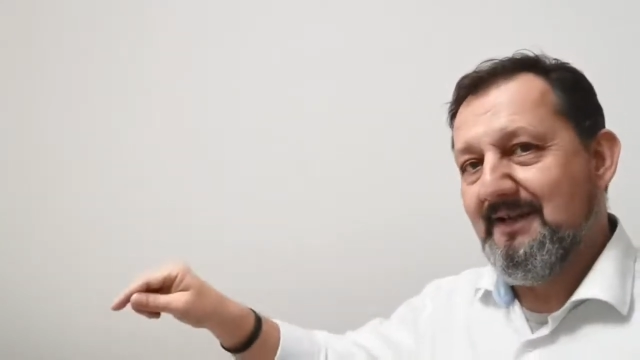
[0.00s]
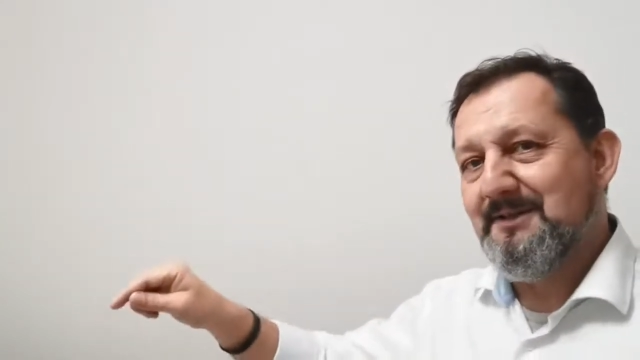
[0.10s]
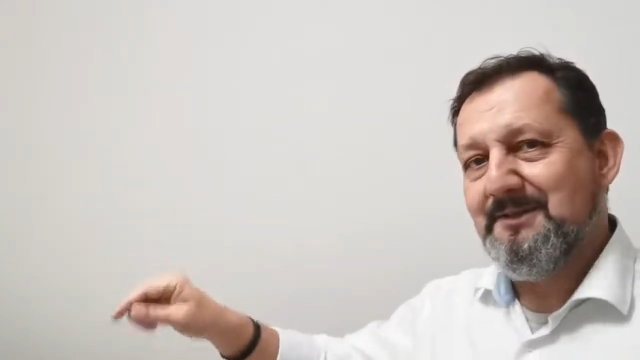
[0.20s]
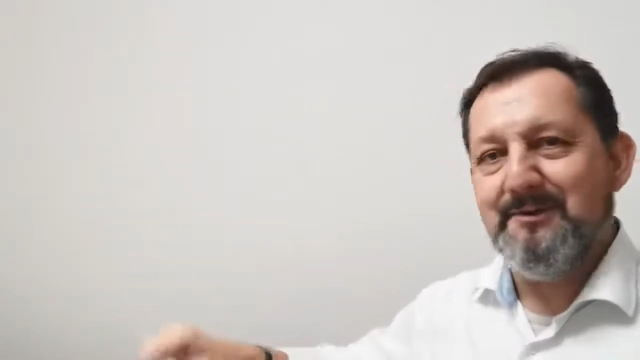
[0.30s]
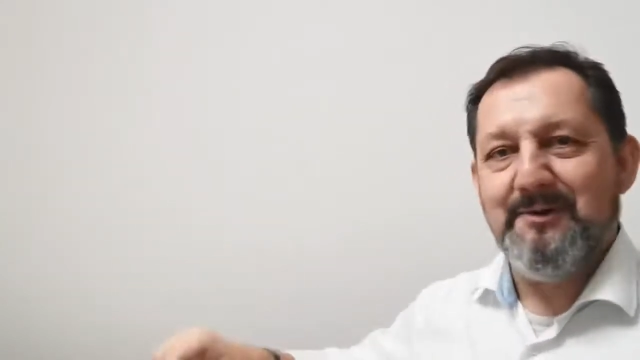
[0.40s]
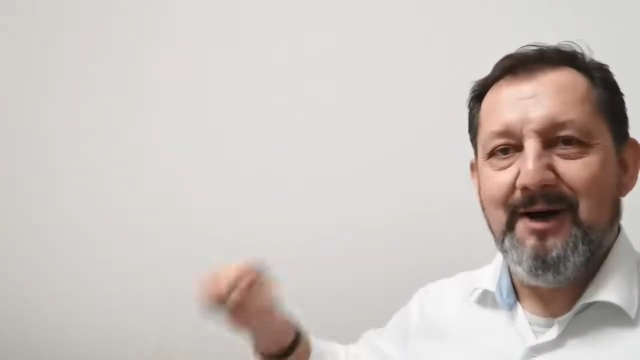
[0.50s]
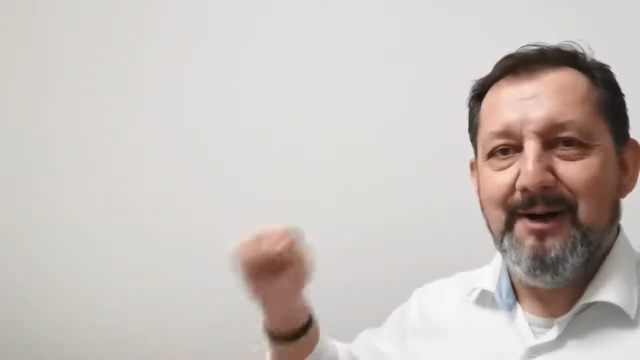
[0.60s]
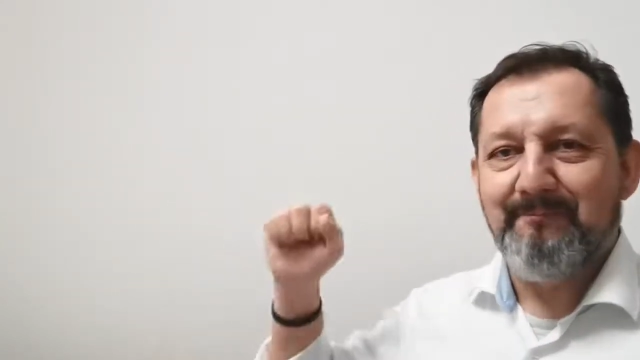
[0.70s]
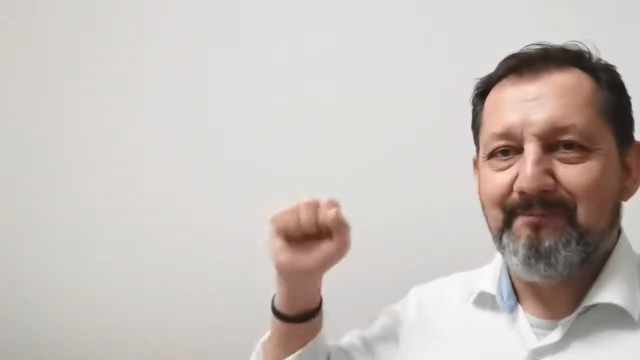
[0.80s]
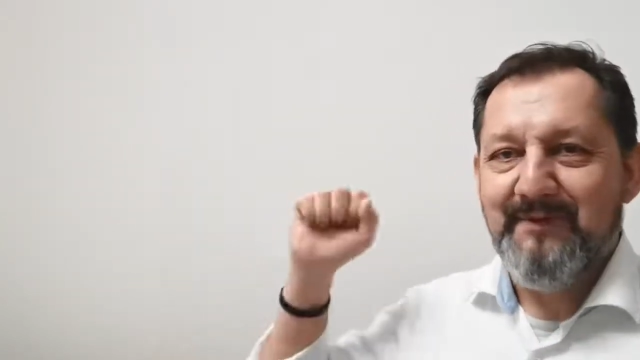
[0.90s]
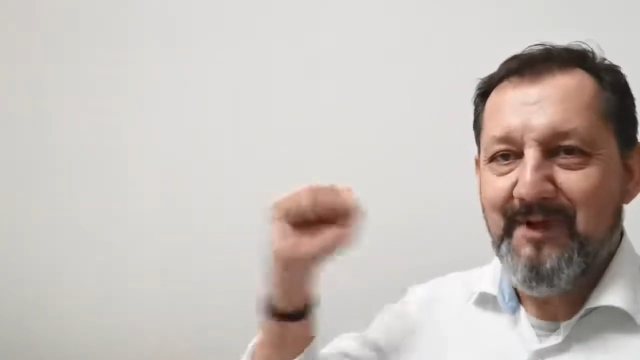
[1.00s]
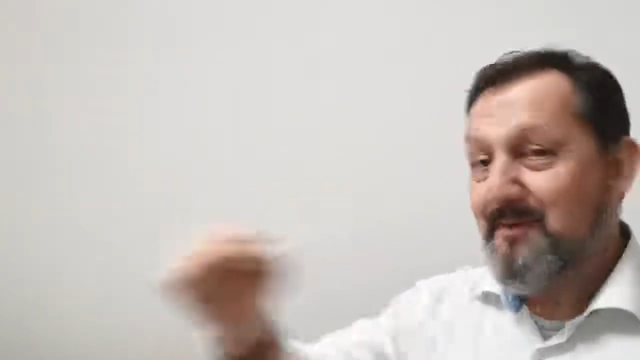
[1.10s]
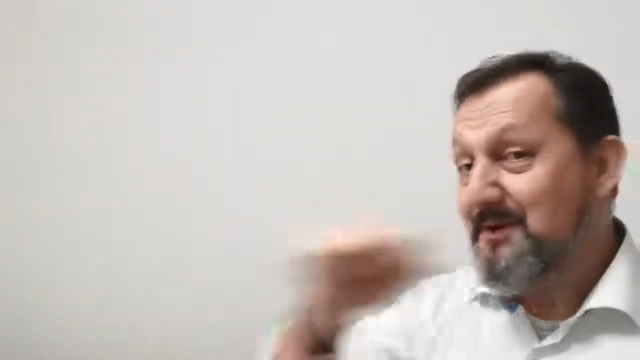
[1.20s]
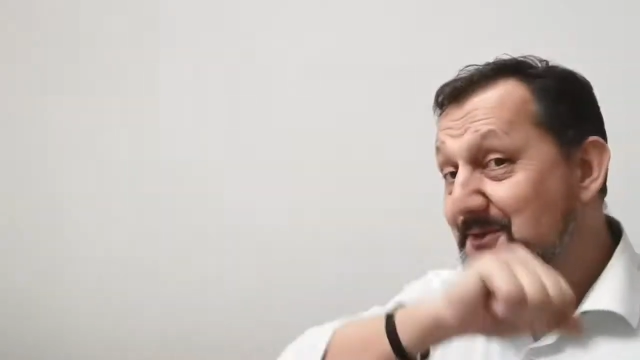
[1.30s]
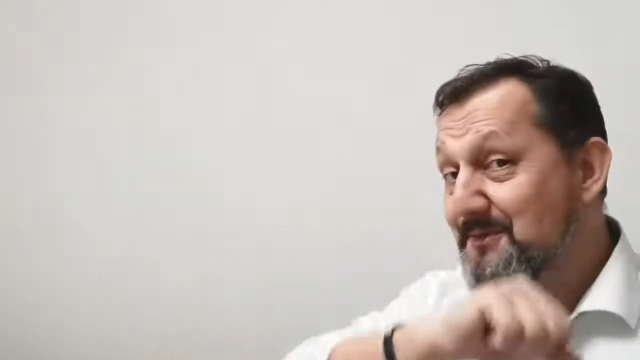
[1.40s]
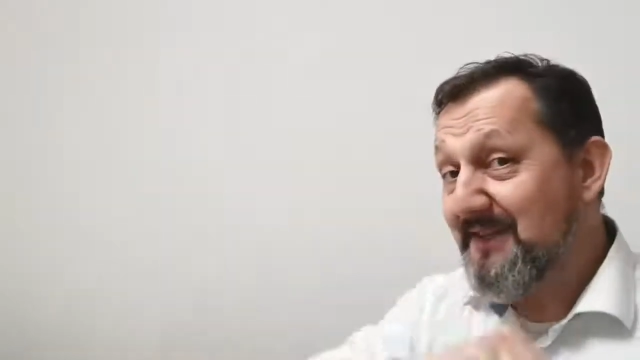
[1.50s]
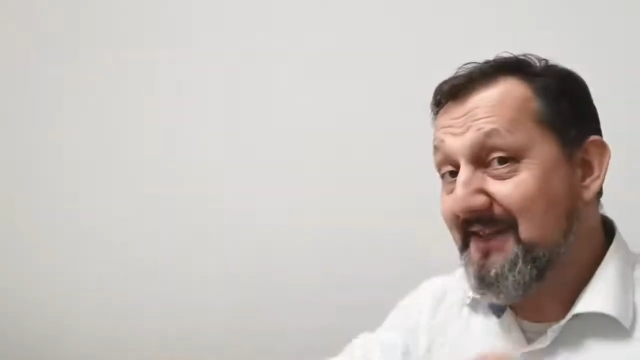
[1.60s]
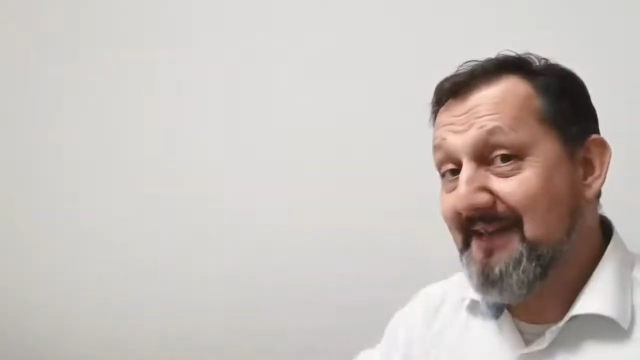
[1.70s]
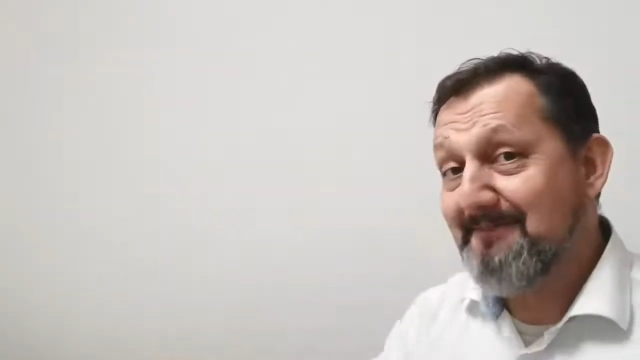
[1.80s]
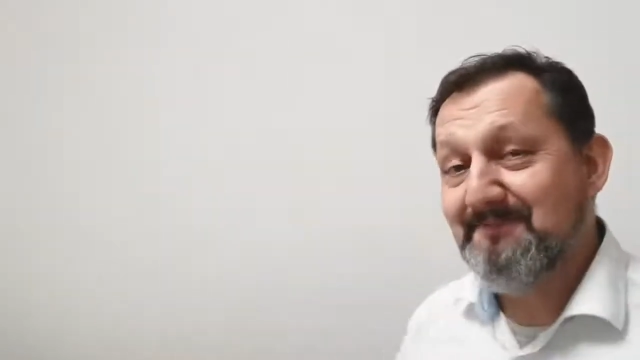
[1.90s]
So God bless you with
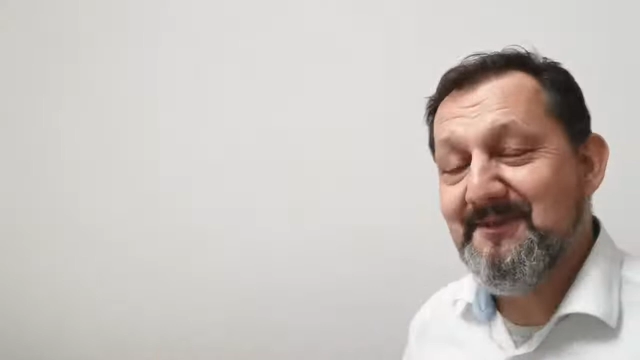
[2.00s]
that.